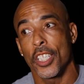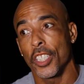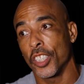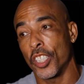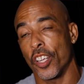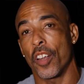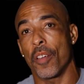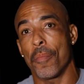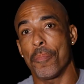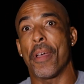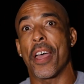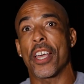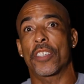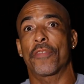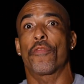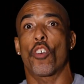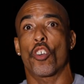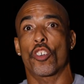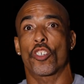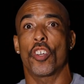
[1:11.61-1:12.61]
to the best
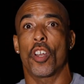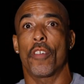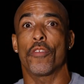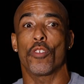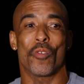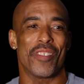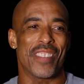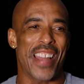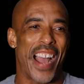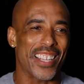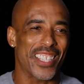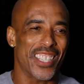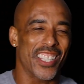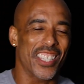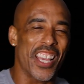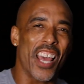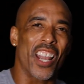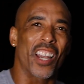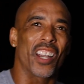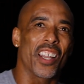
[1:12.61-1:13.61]
version of you, not
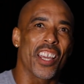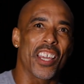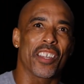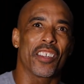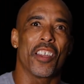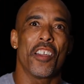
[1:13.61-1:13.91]
settling